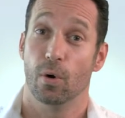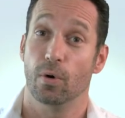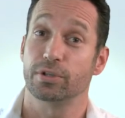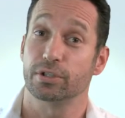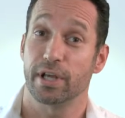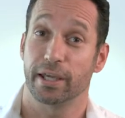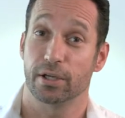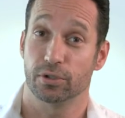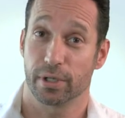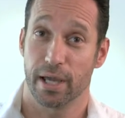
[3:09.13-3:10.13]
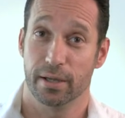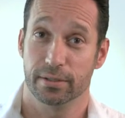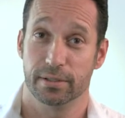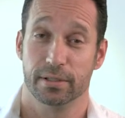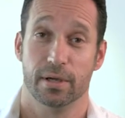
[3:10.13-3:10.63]
Also take into
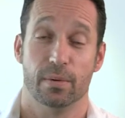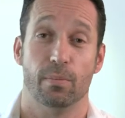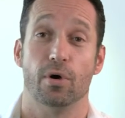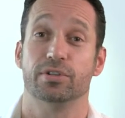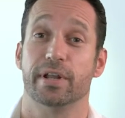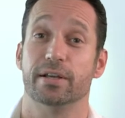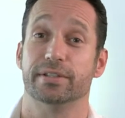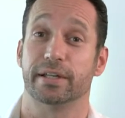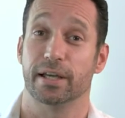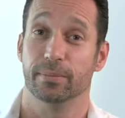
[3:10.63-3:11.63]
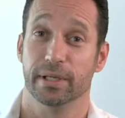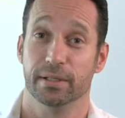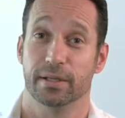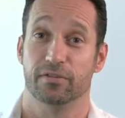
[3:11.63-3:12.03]
account, most nails that come in